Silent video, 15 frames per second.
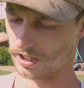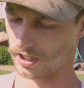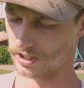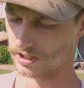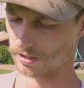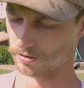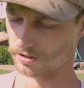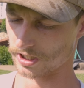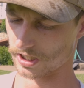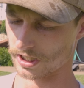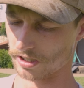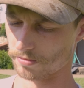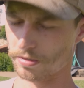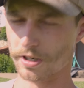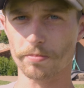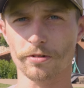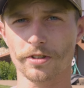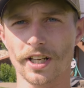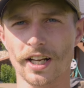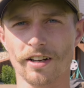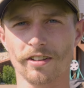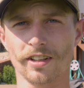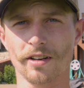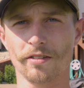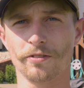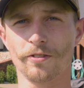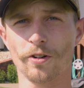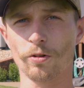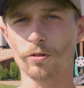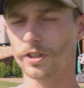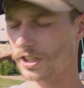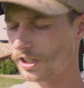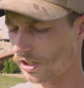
is I would take that paper towel and I would fold it